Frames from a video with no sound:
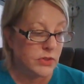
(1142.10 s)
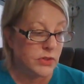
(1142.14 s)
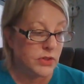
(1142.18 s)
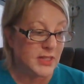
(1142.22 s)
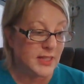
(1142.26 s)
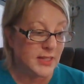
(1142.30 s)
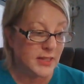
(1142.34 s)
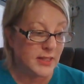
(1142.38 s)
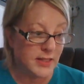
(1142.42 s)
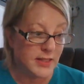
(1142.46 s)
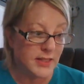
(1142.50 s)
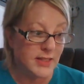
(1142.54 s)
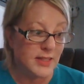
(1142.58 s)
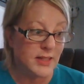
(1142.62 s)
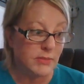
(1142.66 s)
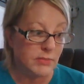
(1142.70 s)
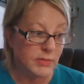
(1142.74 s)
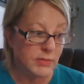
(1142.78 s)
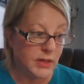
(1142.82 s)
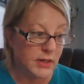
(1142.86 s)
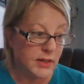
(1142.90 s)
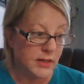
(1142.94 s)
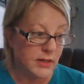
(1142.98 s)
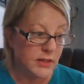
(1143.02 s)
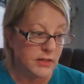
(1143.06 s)
to 60
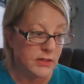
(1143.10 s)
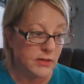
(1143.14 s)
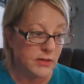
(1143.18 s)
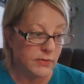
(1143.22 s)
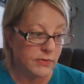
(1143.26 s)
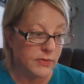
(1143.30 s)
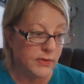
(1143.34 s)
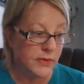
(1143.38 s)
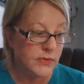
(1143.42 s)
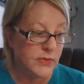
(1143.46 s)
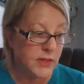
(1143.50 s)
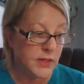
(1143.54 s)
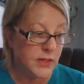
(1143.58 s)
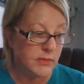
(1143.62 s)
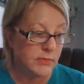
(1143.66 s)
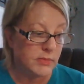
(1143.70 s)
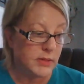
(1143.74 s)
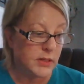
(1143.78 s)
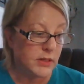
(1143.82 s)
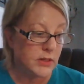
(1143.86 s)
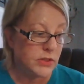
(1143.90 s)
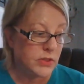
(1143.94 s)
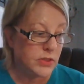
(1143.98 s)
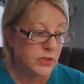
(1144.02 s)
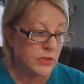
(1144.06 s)
minutes, so 15
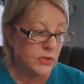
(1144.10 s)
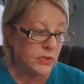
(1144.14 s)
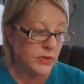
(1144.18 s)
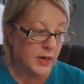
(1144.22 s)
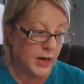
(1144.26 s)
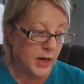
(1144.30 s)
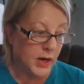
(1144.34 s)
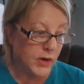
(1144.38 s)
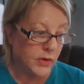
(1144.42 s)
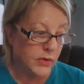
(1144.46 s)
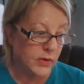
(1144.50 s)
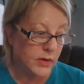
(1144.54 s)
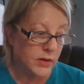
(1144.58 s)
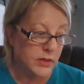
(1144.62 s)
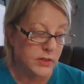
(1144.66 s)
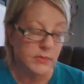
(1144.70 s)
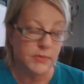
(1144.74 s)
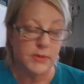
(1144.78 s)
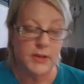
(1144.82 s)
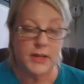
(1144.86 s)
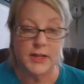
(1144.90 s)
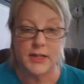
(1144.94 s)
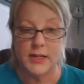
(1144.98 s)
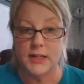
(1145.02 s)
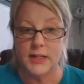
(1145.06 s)
minutes to an hour,
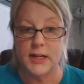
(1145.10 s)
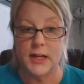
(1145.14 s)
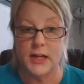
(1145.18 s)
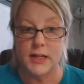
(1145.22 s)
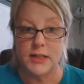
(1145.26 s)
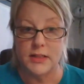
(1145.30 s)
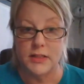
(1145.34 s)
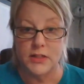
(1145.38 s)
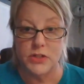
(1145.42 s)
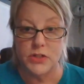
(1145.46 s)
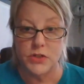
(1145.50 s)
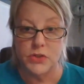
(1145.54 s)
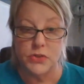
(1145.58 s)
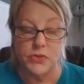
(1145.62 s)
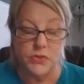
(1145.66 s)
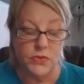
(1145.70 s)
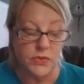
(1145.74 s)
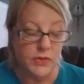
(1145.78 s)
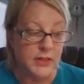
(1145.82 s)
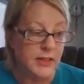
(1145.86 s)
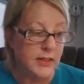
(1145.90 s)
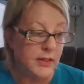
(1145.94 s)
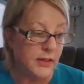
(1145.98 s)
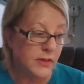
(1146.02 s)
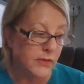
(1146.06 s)
depending on the
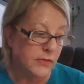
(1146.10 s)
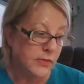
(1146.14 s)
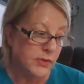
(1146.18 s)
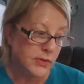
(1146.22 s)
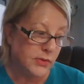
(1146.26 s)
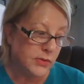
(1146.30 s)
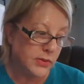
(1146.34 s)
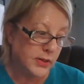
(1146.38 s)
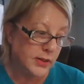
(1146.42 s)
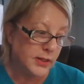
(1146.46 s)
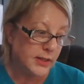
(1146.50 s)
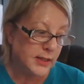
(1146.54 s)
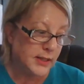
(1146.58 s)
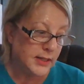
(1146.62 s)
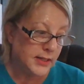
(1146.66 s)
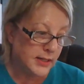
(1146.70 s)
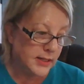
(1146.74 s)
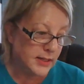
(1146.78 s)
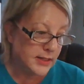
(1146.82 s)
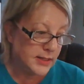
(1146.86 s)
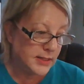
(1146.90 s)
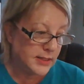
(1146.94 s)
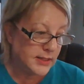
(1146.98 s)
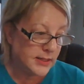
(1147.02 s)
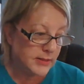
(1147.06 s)
degree of your
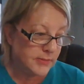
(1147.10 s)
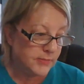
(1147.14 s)
oiliness.